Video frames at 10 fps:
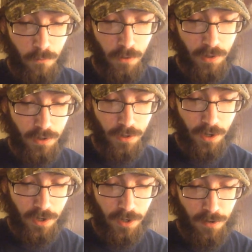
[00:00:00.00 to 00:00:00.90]
West
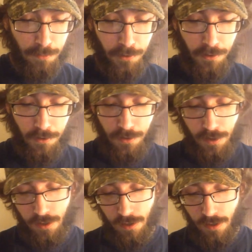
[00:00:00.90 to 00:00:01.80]
Kentucky
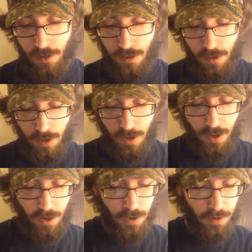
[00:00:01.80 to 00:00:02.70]
Dipper,
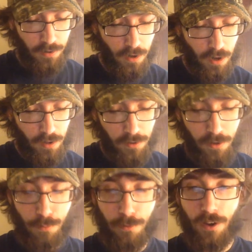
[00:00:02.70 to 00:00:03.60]
and the
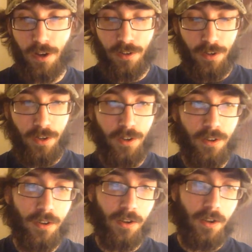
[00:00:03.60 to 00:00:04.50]
Dipper
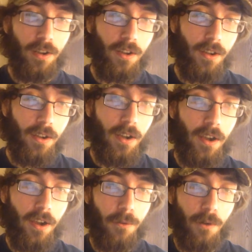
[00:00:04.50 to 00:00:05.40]
19.
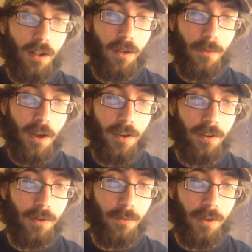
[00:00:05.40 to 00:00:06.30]
And while I'm at
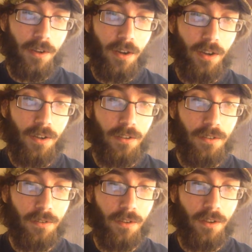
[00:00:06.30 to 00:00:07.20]
it,
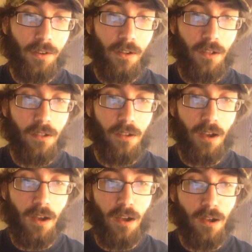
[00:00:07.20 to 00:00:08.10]
because
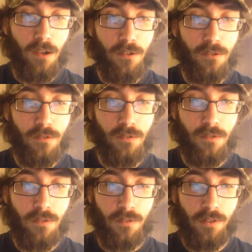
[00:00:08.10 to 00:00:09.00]

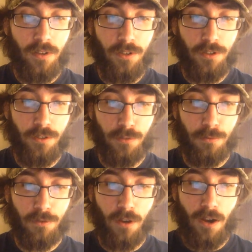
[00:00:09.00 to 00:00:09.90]
you just
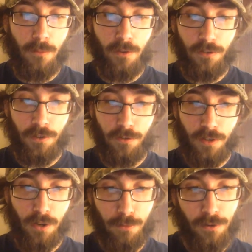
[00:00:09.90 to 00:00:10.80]
subscribed,
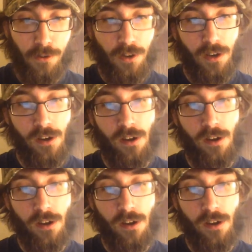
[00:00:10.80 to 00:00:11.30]
Duke Dipper.